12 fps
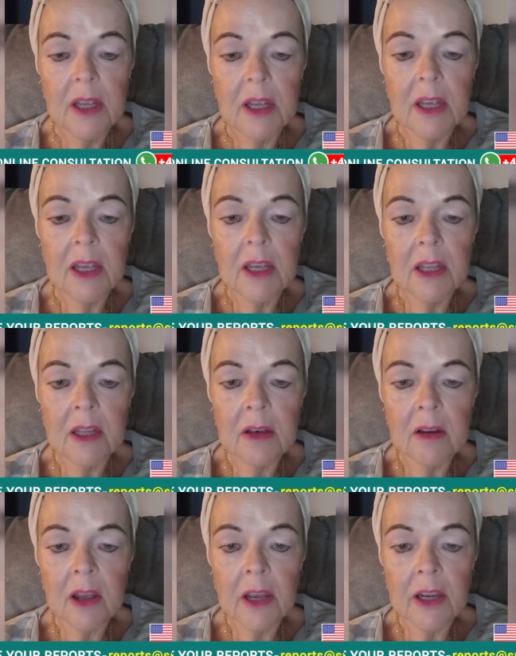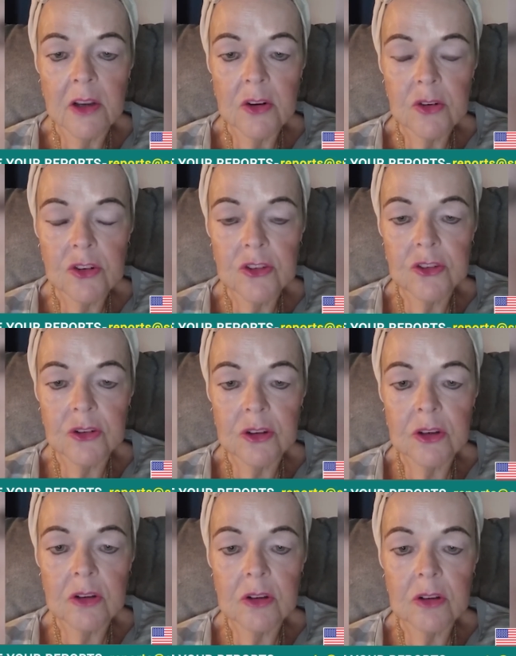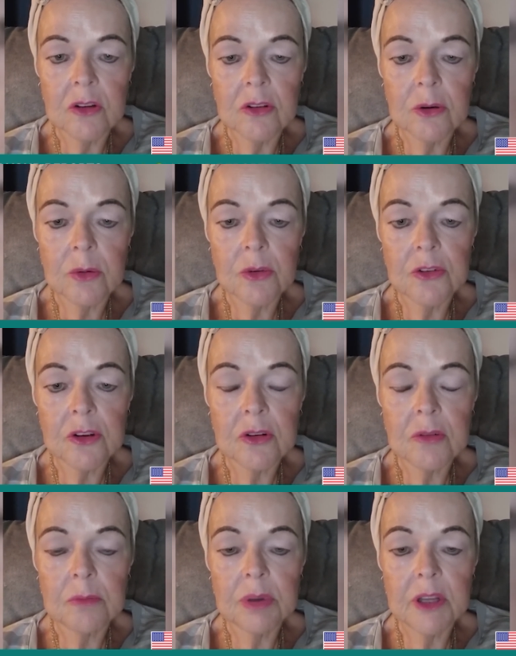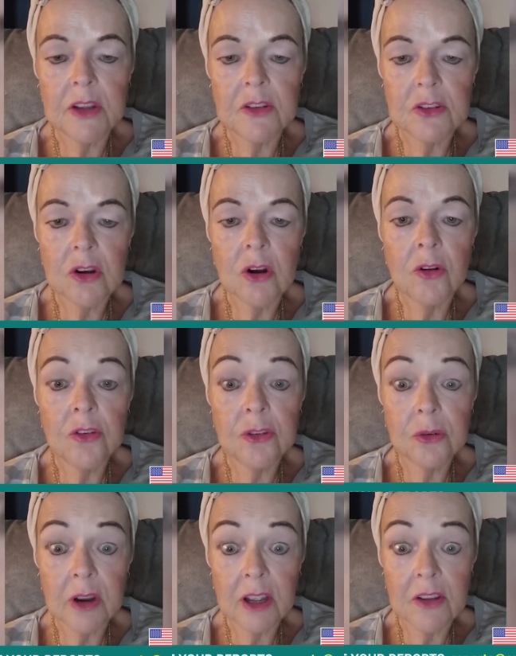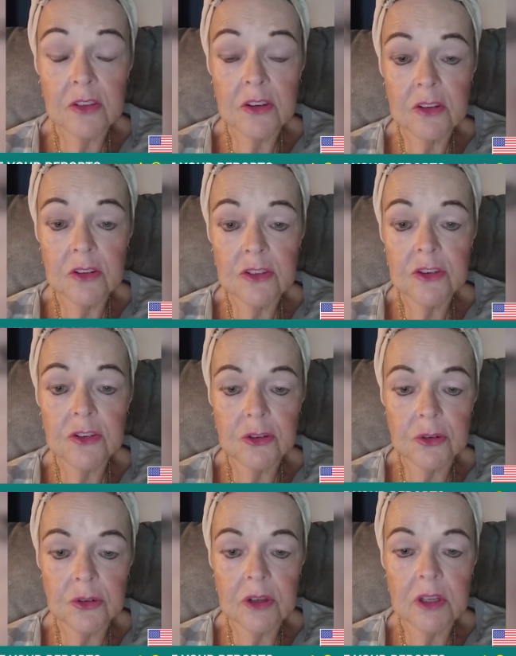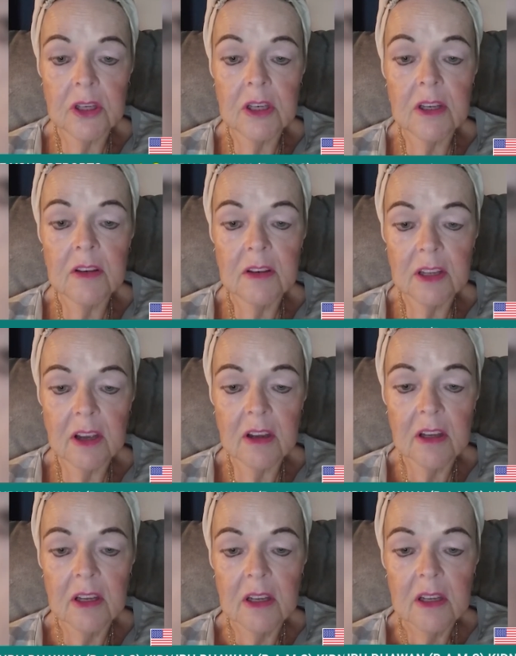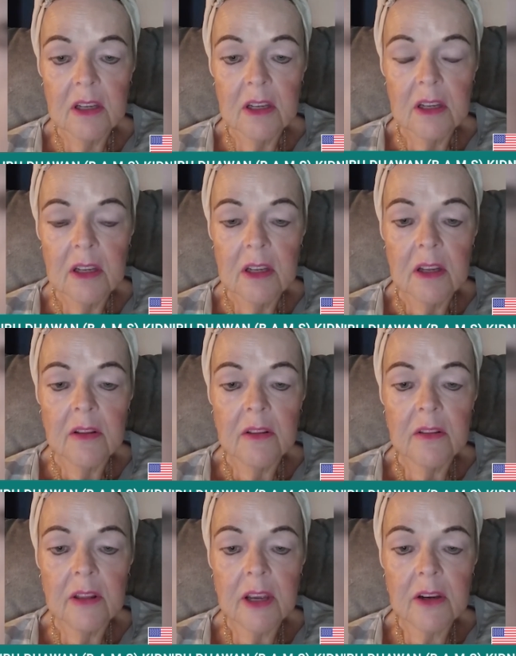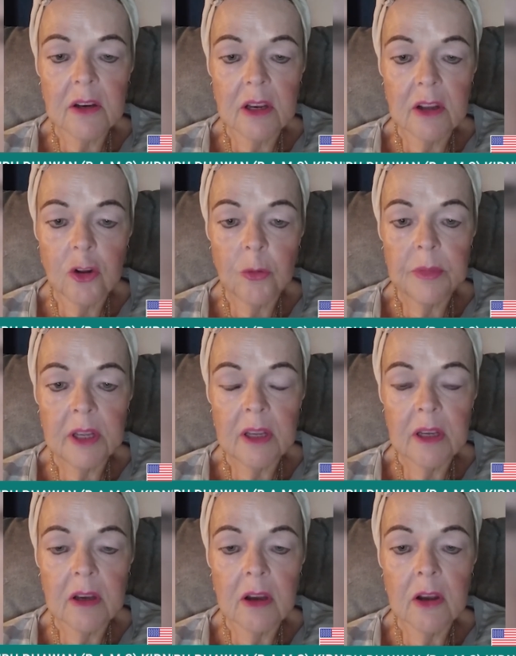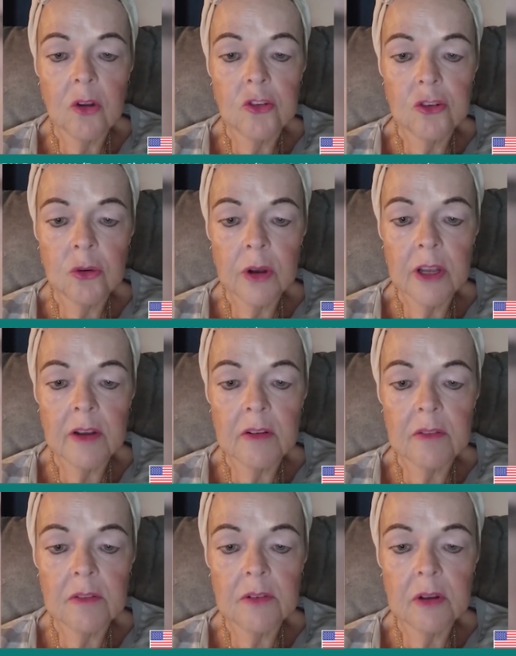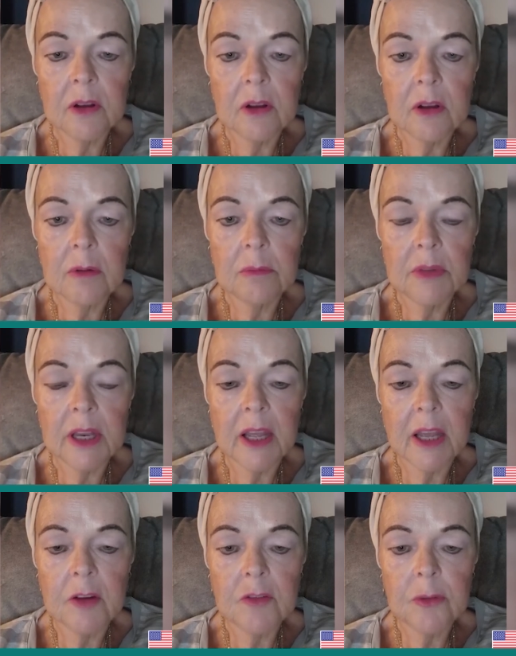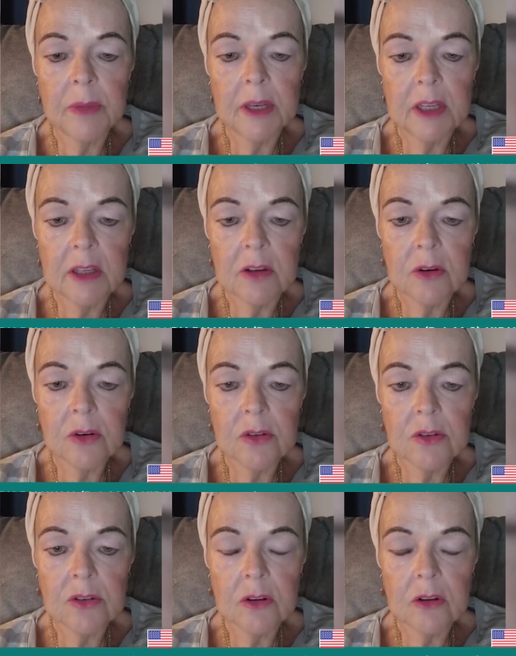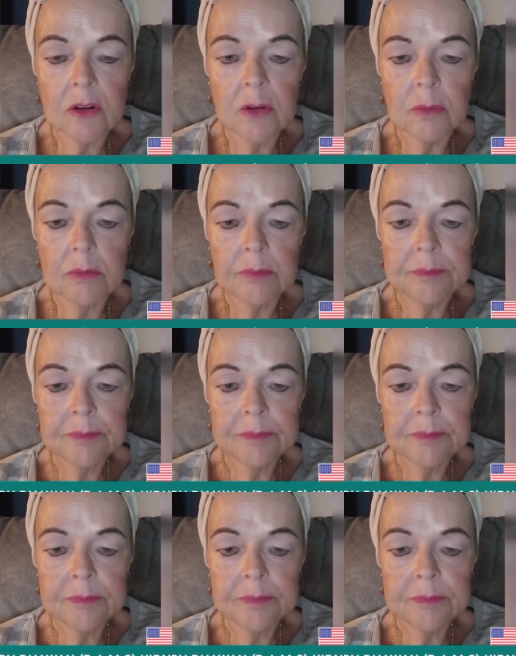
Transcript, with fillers: And I understood uh, there was a place called SRIAAS Institute in India that could help me. I also have um, and had for many years um,